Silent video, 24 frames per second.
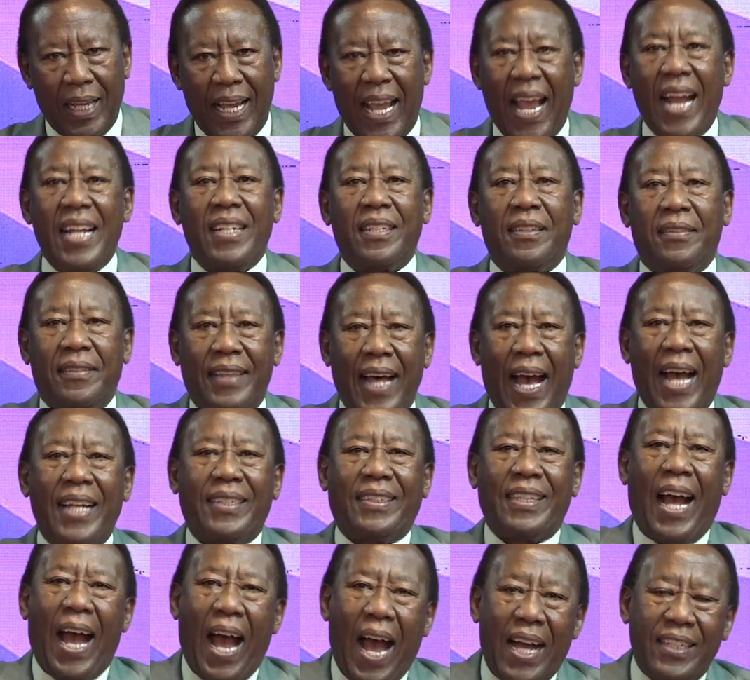And that
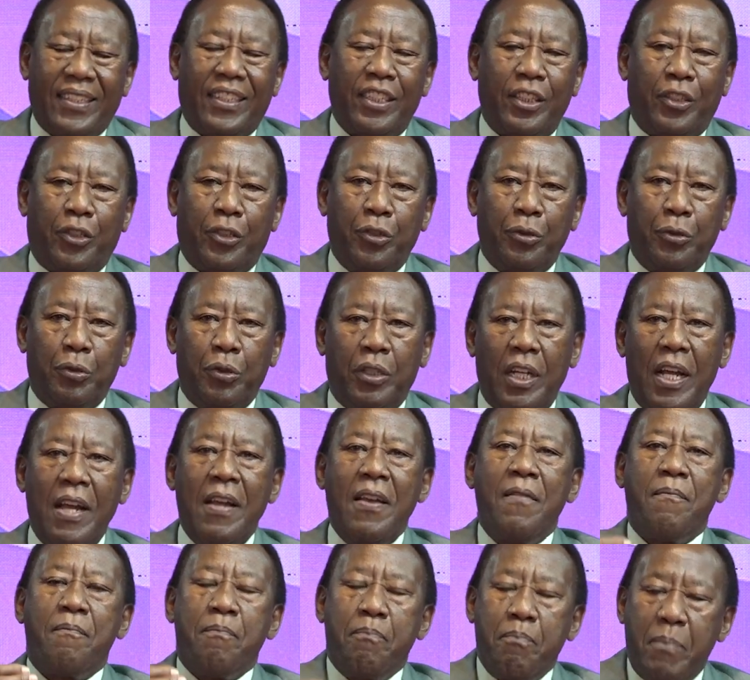attitude
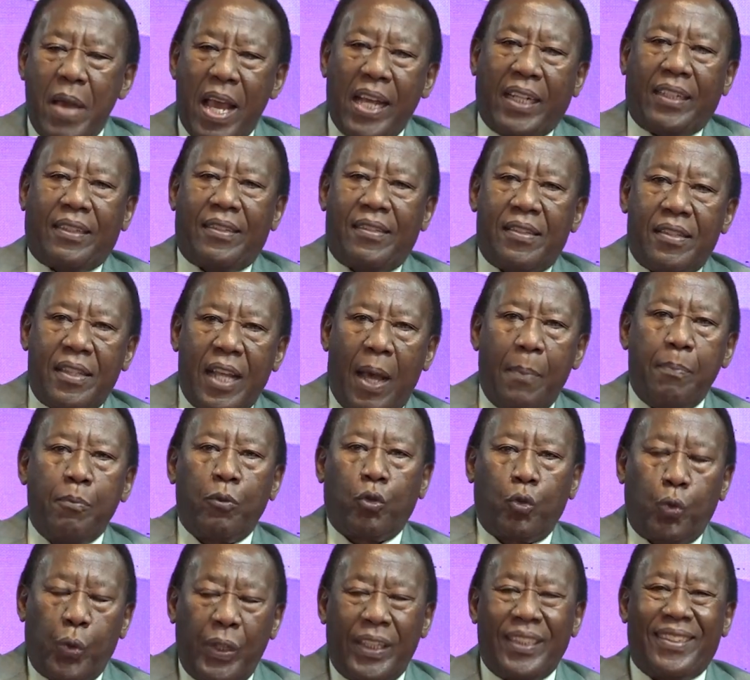makes them
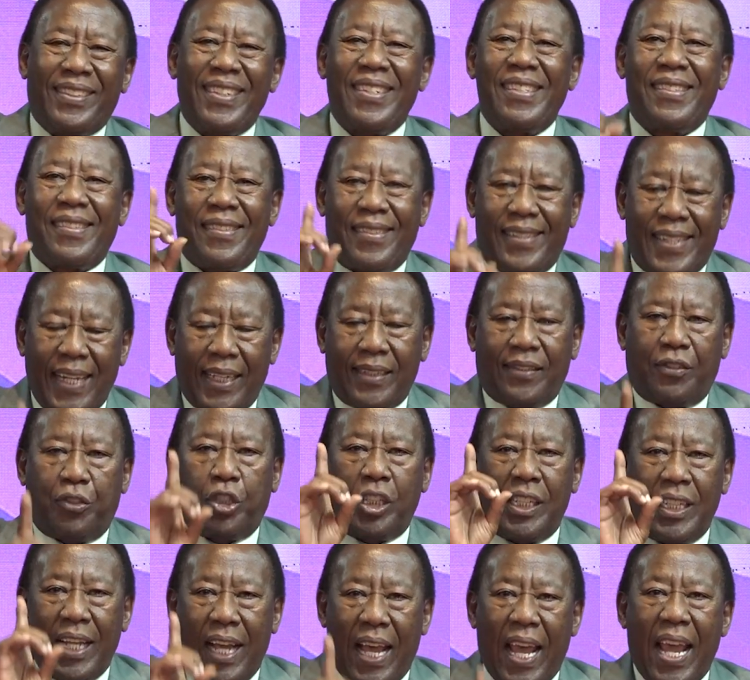quit.
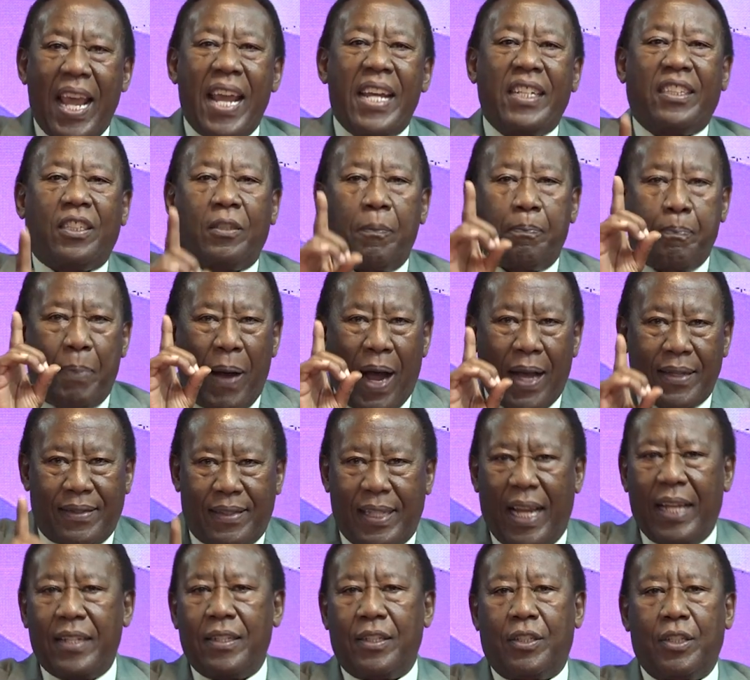
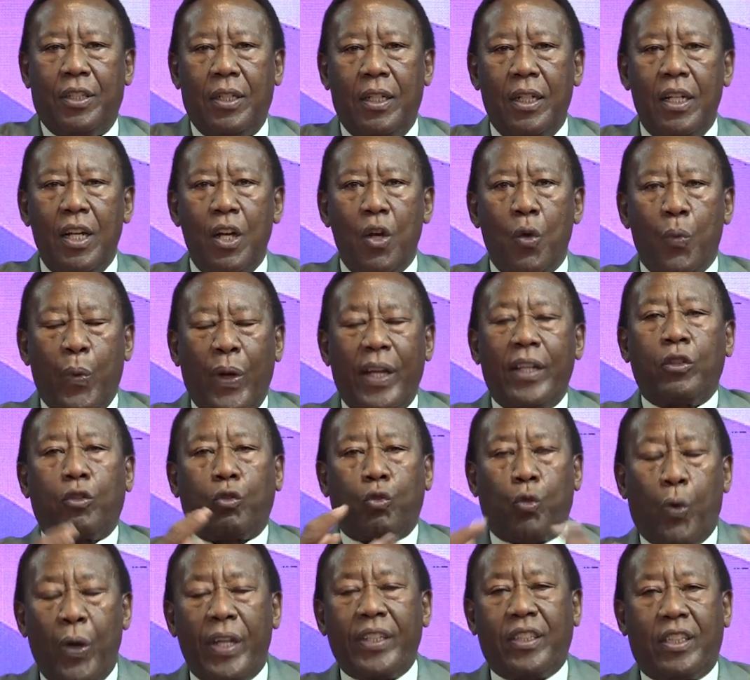68% will
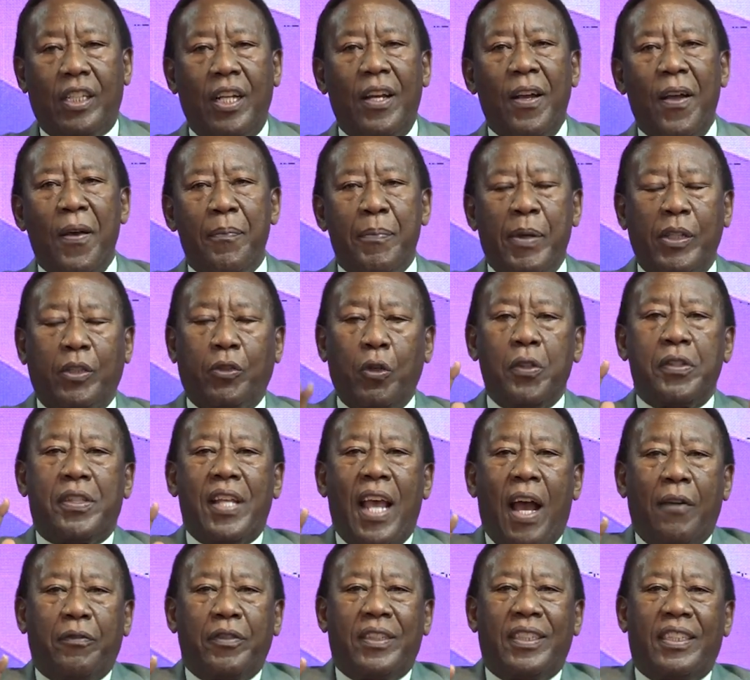quit because
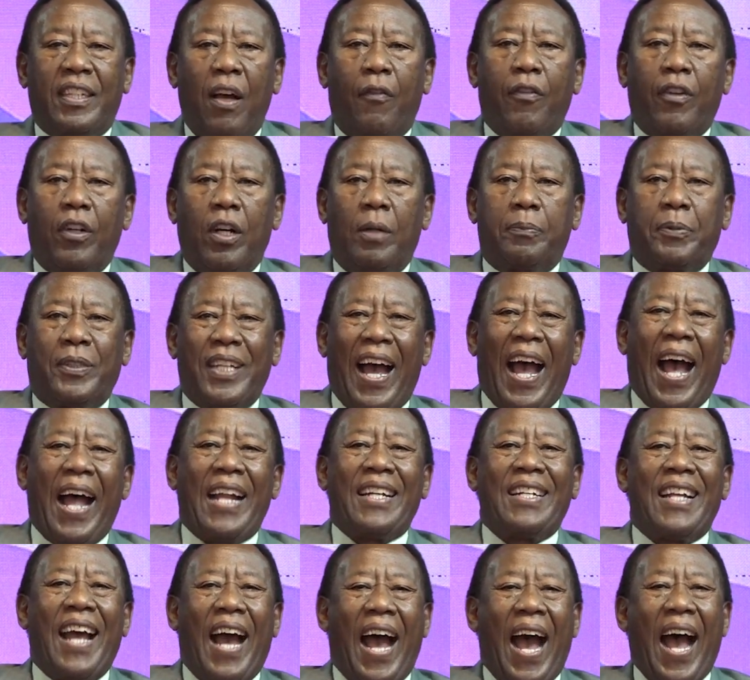they have developed
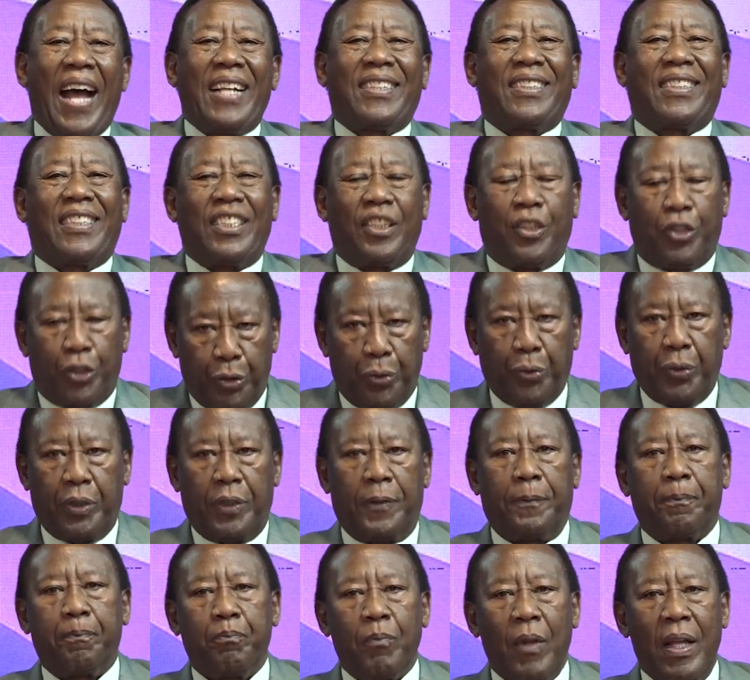an attitude.
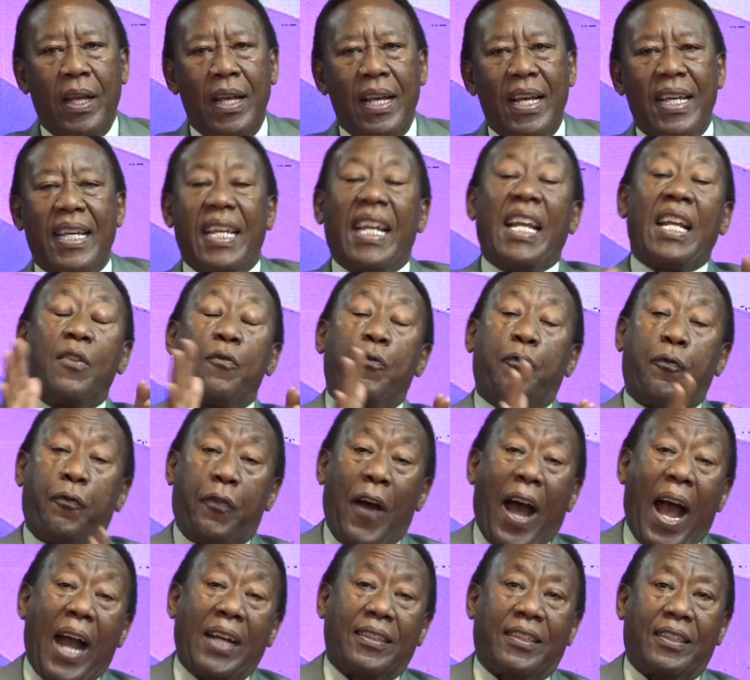In
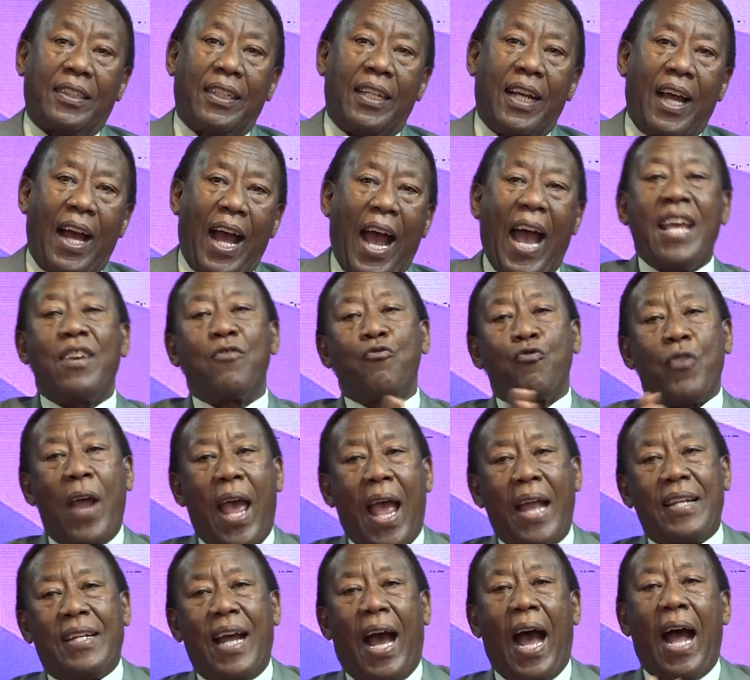fact, I
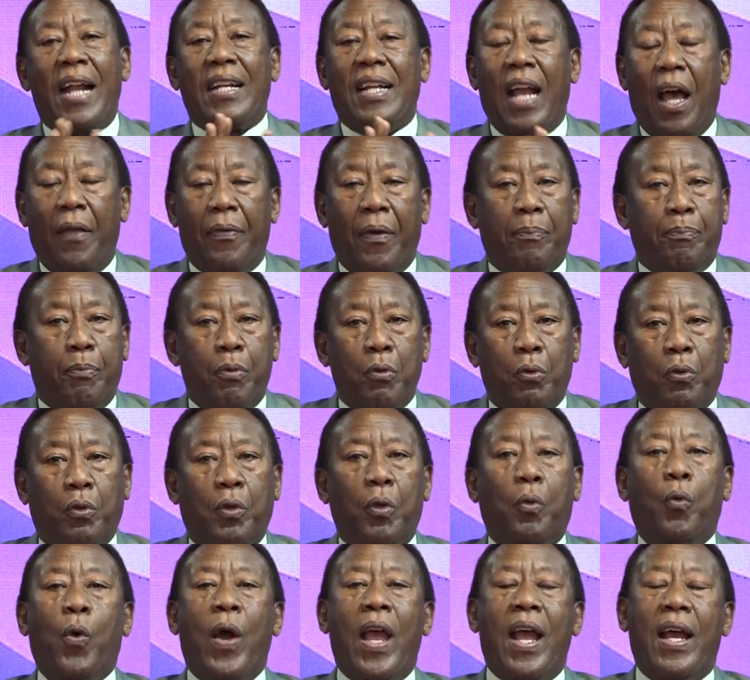read another
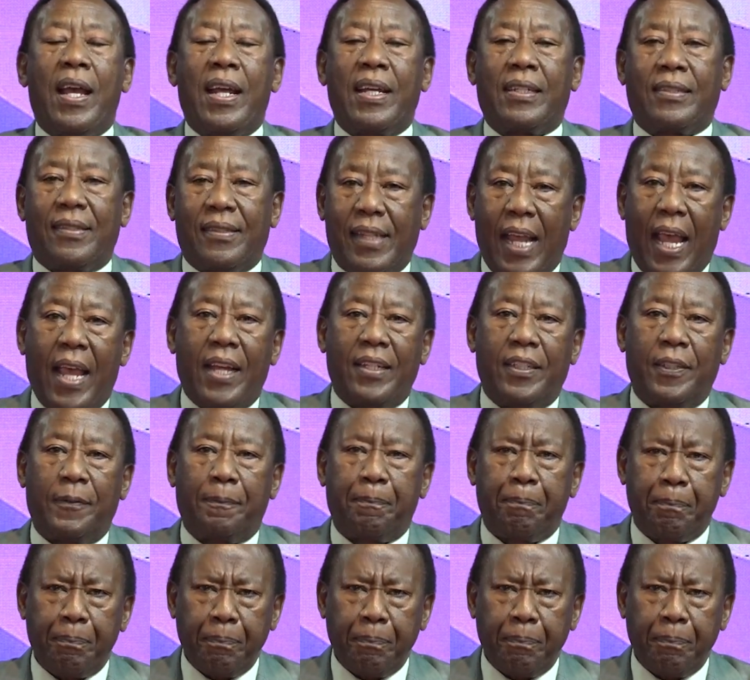book where it said